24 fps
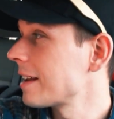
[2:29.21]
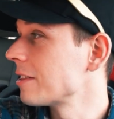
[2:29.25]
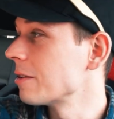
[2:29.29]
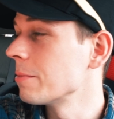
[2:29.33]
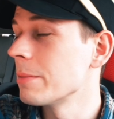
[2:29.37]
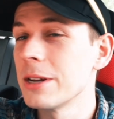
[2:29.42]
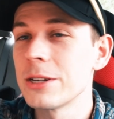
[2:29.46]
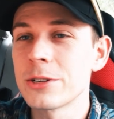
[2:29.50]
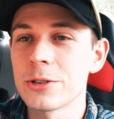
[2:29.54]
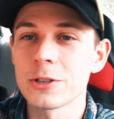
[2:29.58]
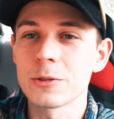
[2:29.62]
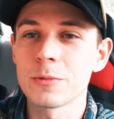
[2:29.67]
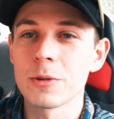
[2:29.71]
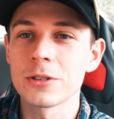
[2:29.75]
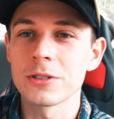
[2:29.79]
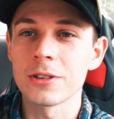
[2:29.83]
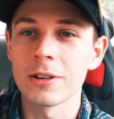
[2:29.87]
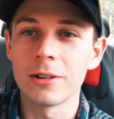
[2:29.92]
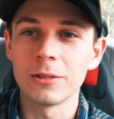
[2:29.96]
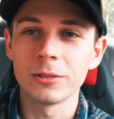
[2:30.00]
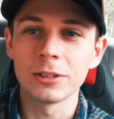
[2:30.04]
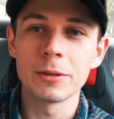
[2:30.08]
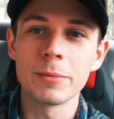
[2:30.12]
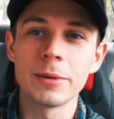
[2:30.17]
and the beach are supposed
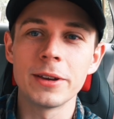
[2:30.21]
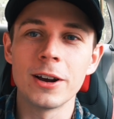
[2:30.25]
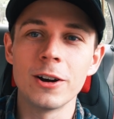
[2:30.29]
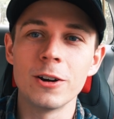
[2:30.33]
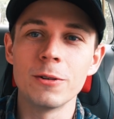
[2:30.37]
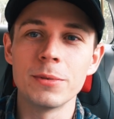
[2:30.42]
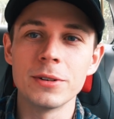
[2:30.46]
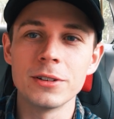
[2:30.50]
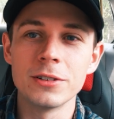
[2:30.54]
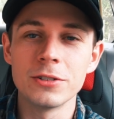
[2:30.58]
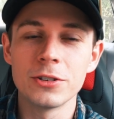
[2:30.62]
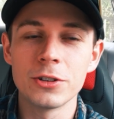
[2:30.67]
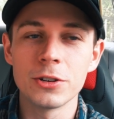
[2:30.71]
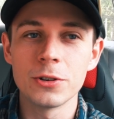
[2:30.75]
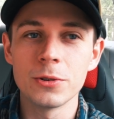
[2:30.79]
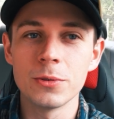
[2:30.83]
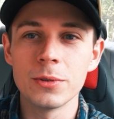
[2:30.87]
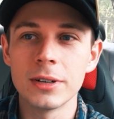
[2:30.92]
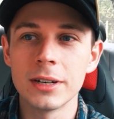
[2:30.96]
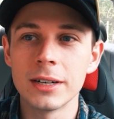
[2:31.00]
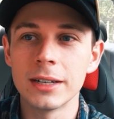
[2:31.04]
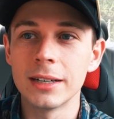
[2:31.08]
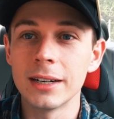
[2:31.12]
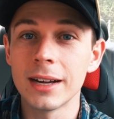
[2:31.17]
to only be open
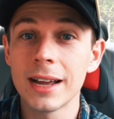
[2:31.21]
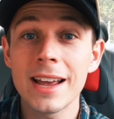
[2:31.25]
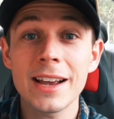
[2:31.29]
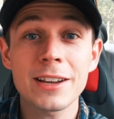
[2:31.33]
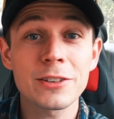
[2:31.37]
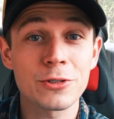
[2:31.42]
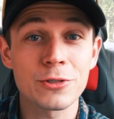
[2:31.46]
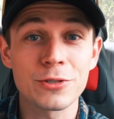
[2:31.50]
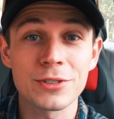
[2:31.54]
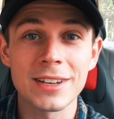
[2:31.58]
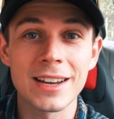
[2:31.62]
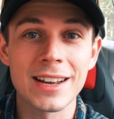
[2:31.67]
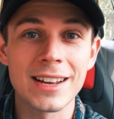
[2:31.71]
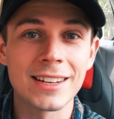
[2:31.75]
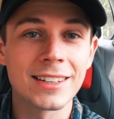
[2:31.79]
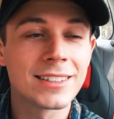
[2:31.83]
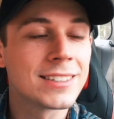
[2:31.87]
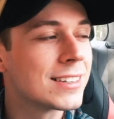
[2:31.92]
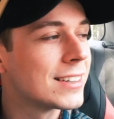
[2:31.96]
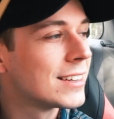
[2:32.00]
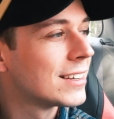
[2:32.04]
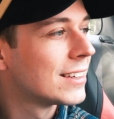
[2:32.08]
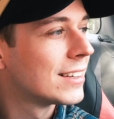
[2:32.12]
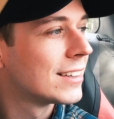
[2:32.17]
to uh,
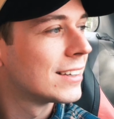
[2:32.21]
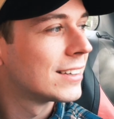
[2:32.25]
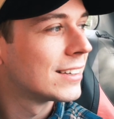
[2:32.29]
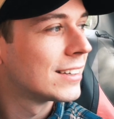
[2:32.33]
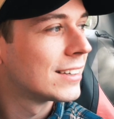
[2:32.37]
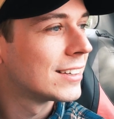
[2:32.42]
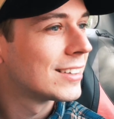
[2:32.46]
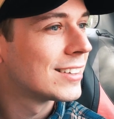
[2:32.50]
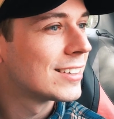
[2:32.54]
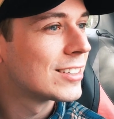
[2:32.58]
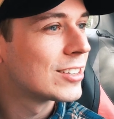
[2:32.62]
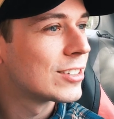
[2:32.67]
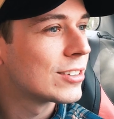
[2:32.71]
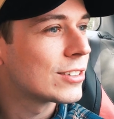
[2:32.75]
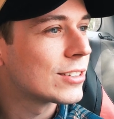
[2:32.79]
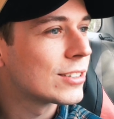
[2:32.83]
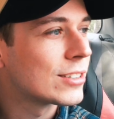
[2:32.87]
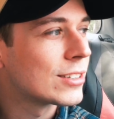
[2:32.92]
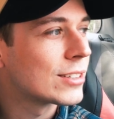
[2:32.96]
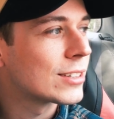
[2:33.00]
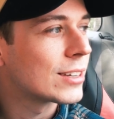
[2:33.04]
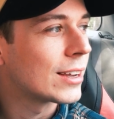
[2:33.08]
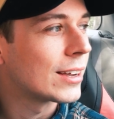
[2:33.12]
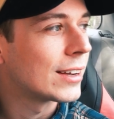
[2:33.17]
exercise.
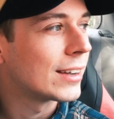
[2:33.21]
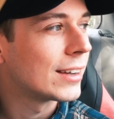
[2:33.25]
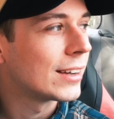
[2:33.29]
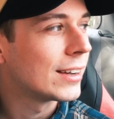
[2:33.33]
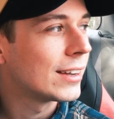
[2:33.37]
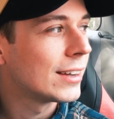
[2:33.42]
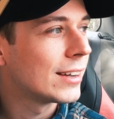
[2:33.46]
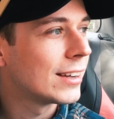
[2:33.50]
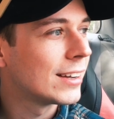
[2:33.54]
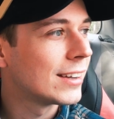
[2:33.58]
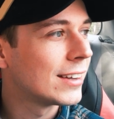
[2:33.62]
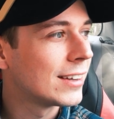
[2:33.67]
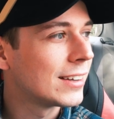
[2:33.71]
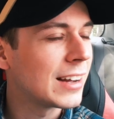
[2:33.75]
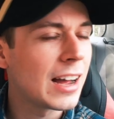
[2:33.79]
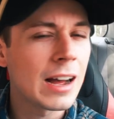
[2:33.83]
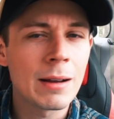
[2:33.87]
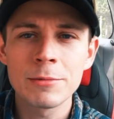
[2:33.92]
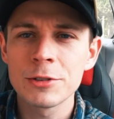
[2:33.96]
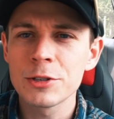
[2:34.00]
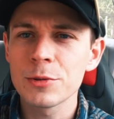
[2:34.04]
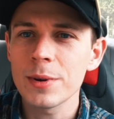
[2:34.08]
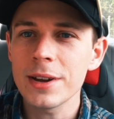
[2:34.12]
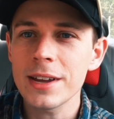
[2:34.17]
So,
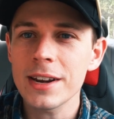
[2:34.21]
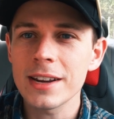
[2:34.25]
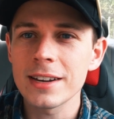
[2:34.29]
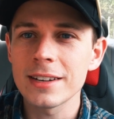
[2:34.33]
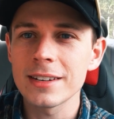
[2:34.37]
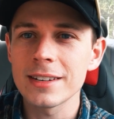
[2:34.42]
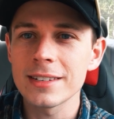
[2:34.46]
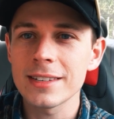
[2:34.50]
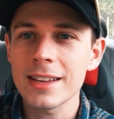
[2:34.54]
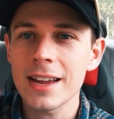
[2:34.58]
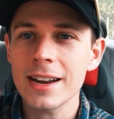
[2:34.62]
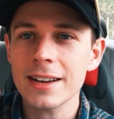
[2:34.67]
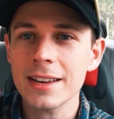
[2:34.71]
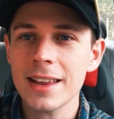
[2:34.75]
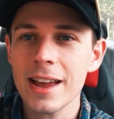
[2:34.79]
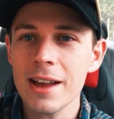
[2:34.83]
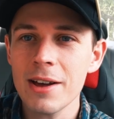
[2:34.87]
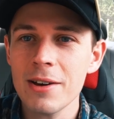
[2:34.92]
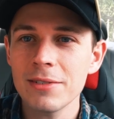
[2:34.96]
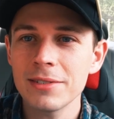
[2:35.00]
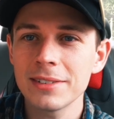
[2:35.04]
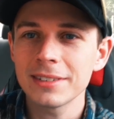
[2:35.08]
I'm sweating. Does that count?